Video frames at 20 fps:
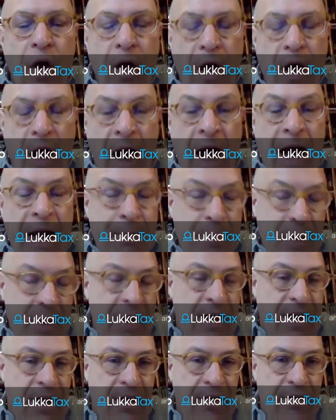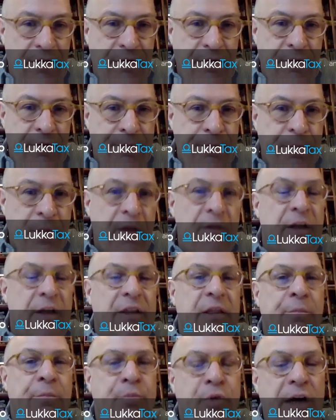I believe that
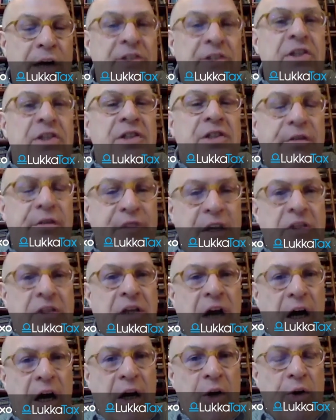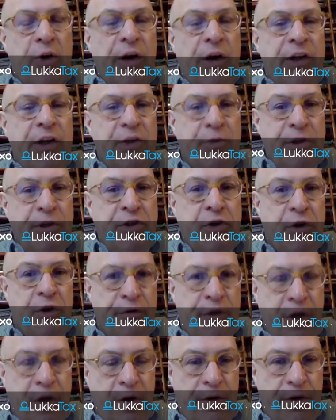the presence of the dollar as a reserve
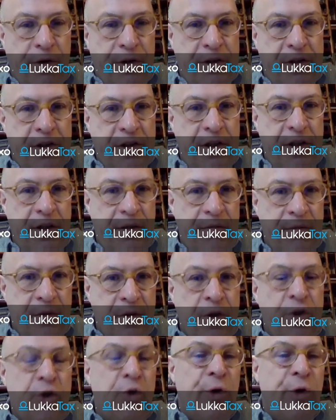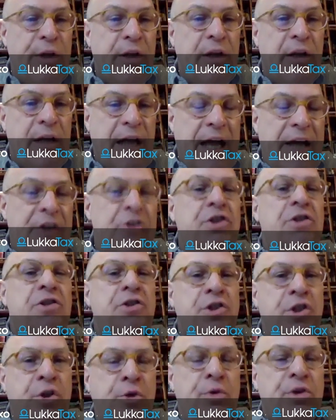currency during the last
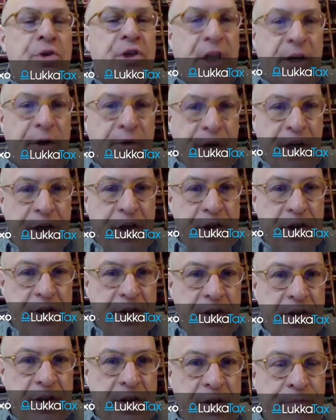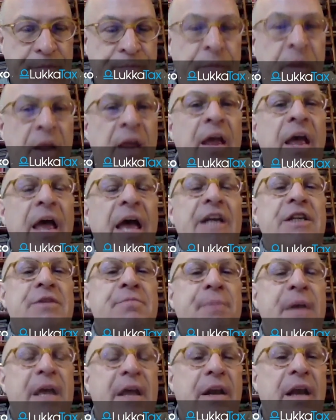2 generations has
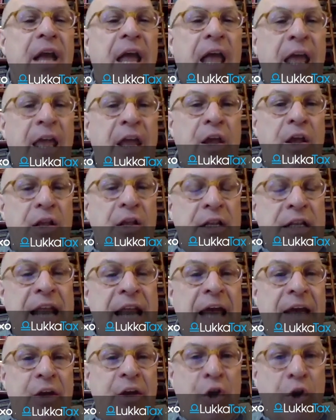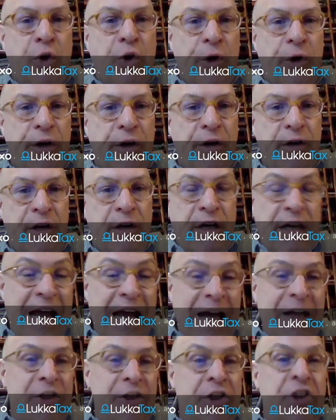been a net good,
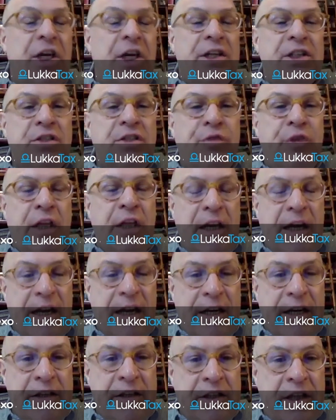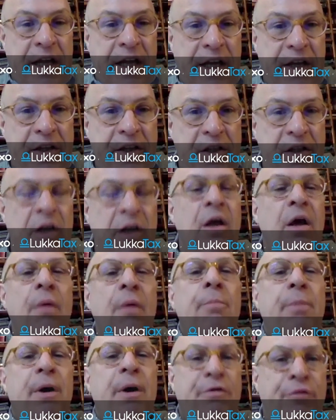not just for the United States,
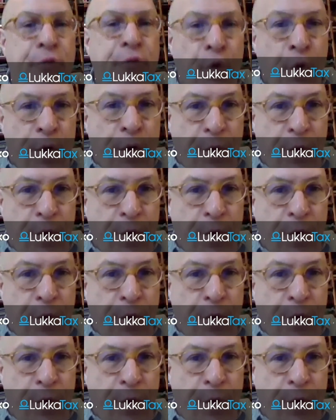but for the